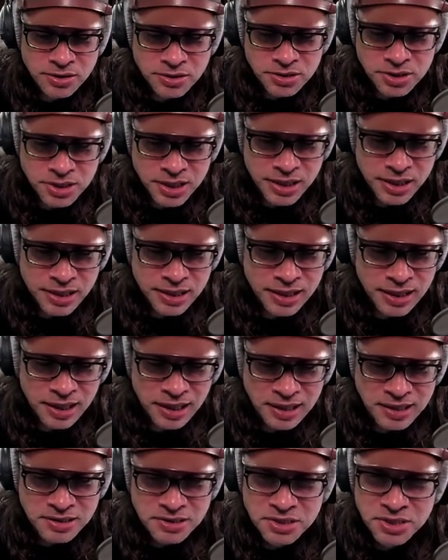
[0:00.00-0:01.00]
There's like a
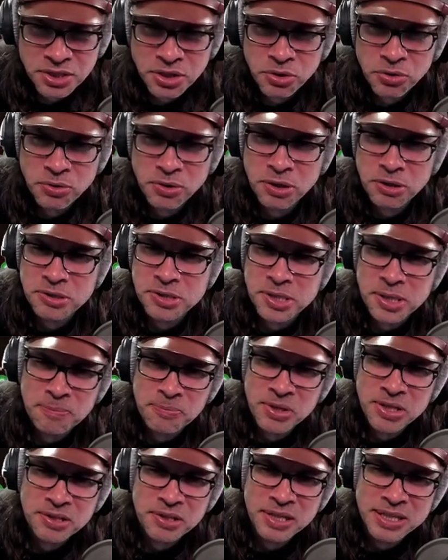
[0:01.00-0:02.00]
hot zone or
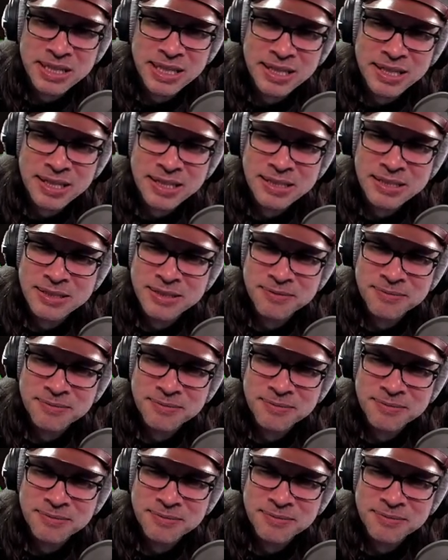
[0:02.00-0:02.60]
something like that.